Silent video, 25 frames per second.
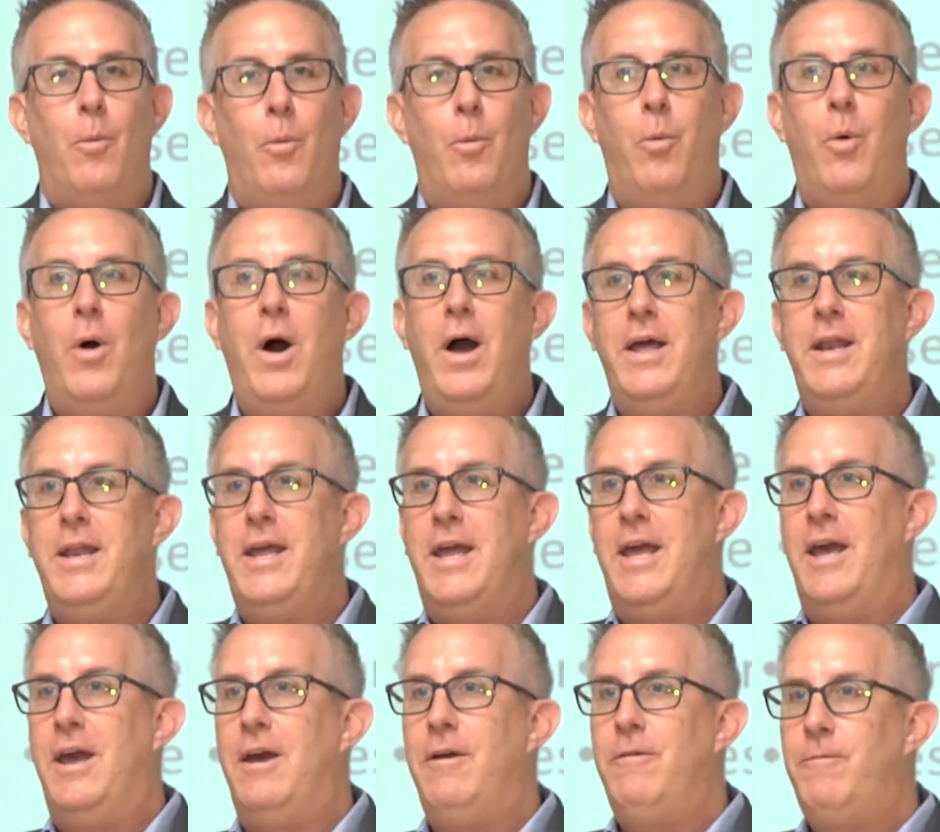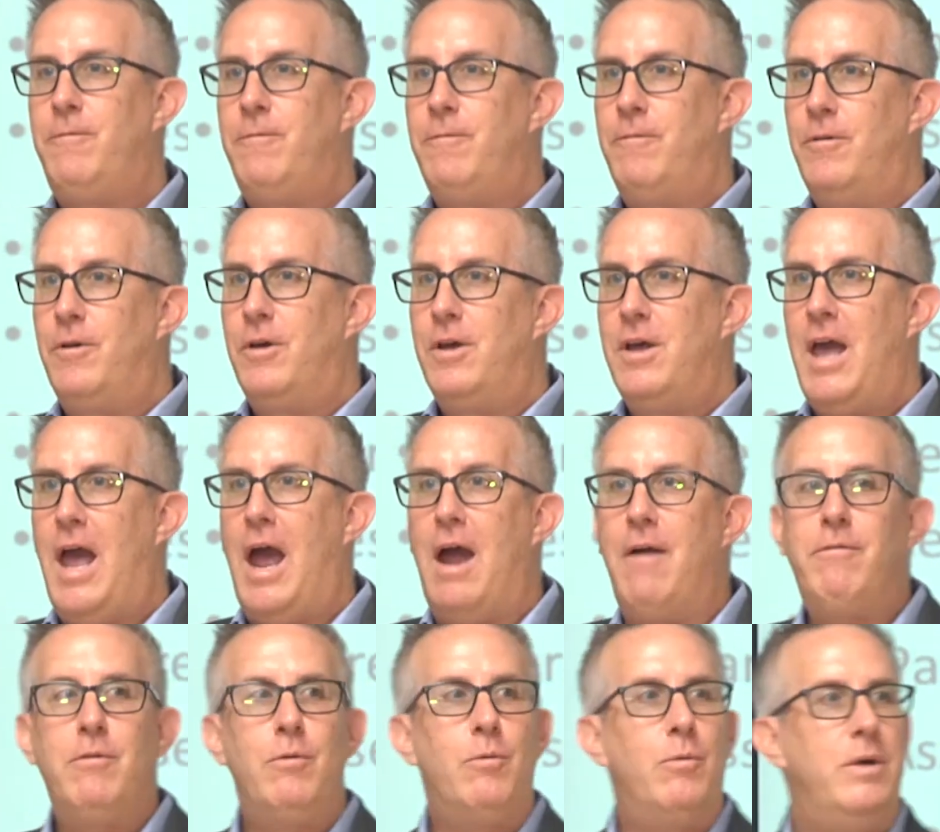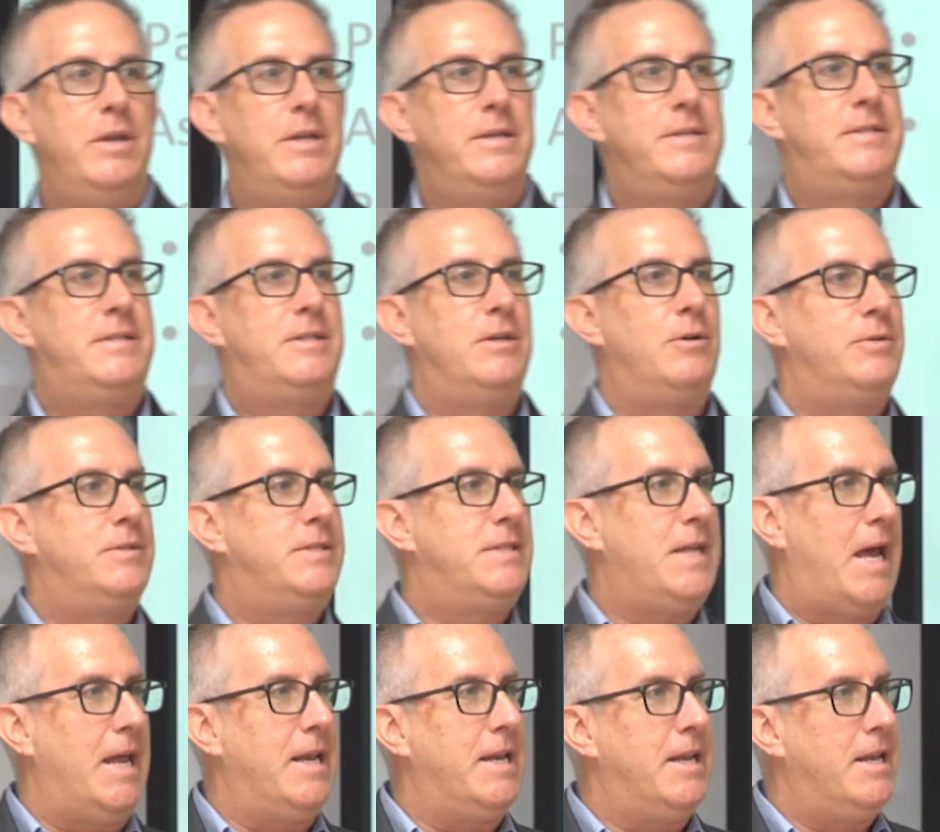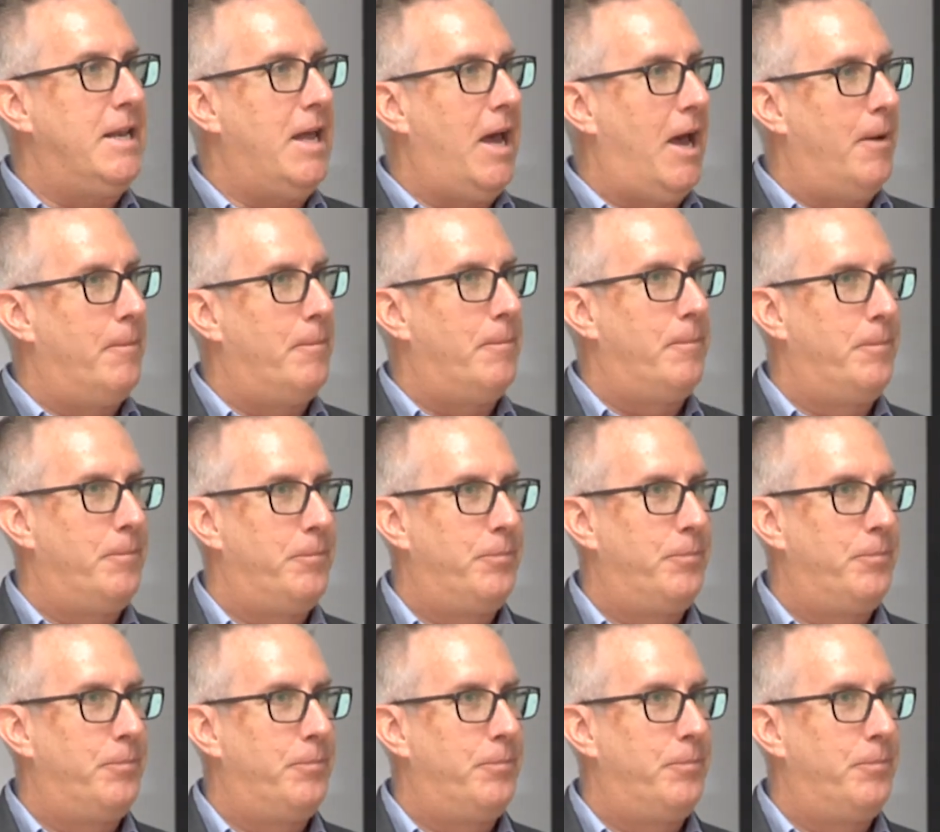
What if everyone is still standing up?